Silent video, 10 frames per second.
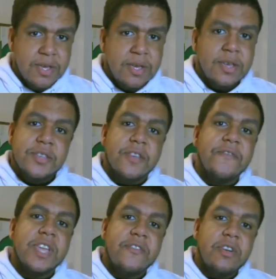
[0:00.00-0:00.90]
So
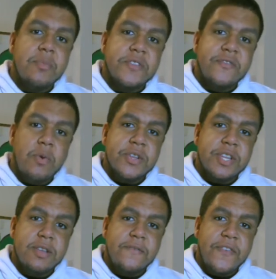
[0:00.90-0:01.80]
thank you very much for
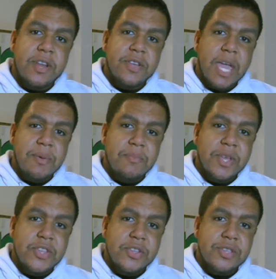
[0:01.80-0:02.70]
watching, fellow gaming
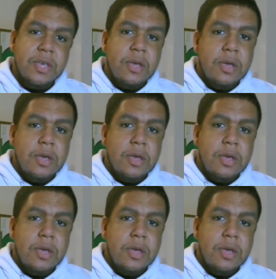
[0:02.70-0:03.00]
minions.